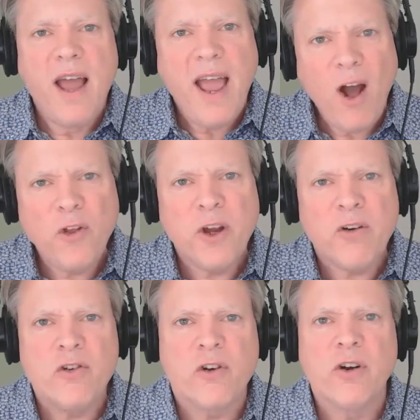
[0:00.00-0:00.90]
Healthcare
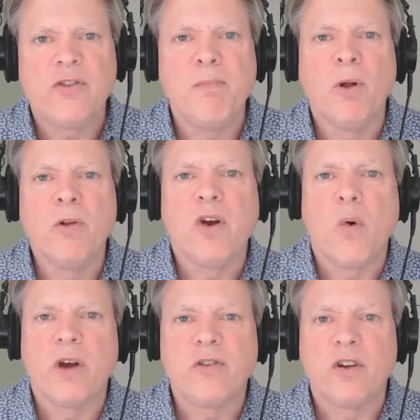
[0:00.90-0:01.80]
insurance and billing
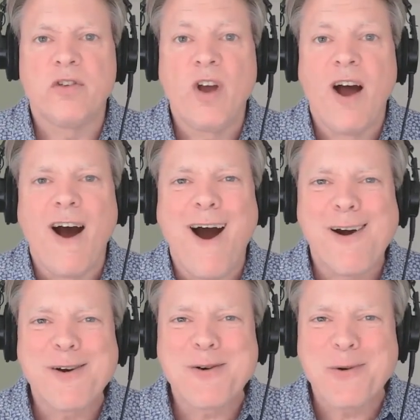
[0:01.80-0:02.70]
questions
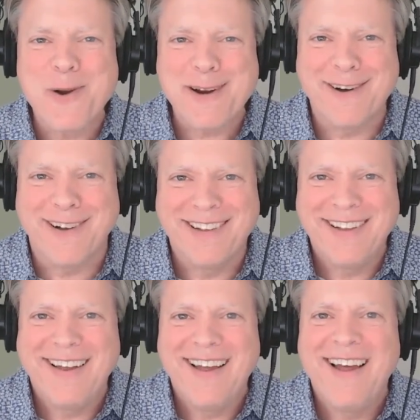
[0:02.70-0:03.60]
are critical.
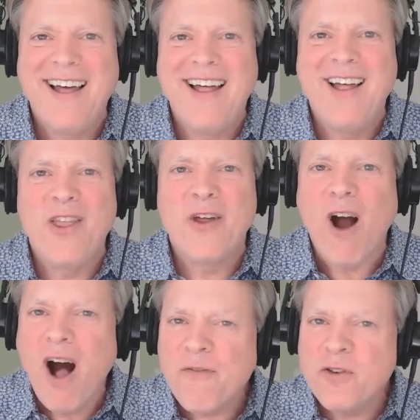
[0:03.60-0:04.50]
They're
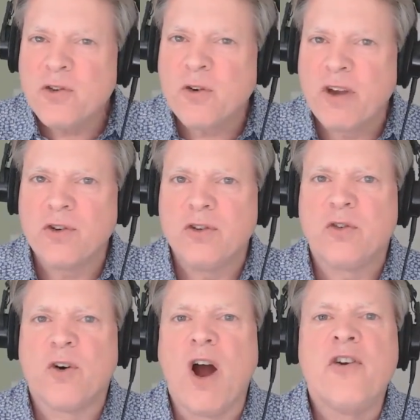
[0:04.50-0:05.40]
often stressors
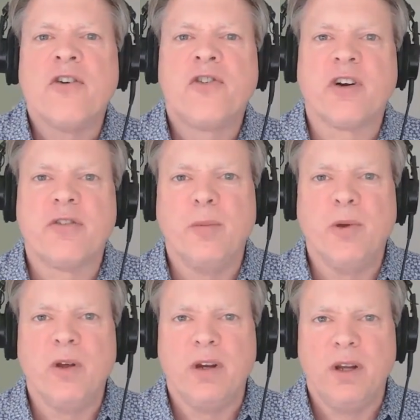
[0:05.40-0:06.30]
for underserved
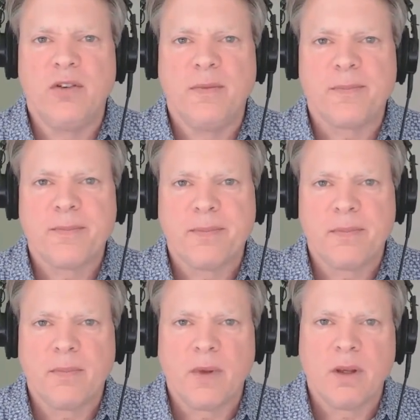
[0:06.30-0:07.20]
communities.
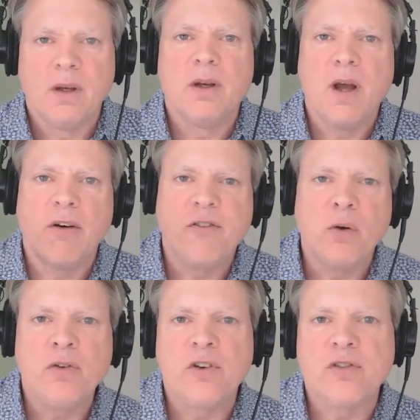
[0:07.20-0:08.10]
Now, a phone
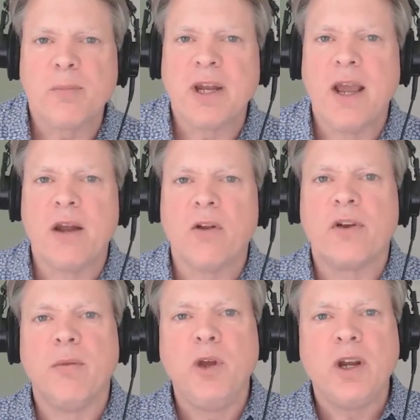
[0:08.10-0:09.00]
system can handle the
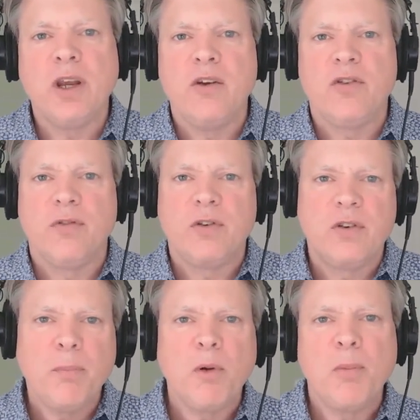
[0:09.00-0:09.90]
communication of
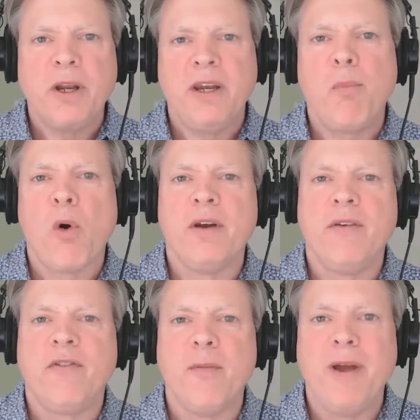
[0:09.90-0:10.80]
simple but important
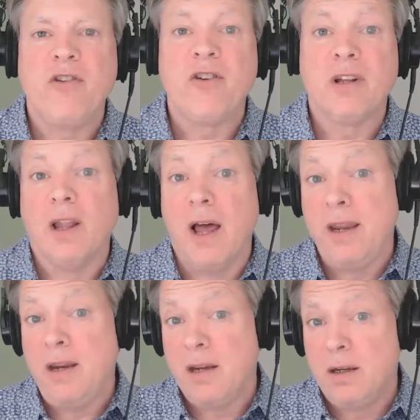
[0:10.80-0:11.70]
information like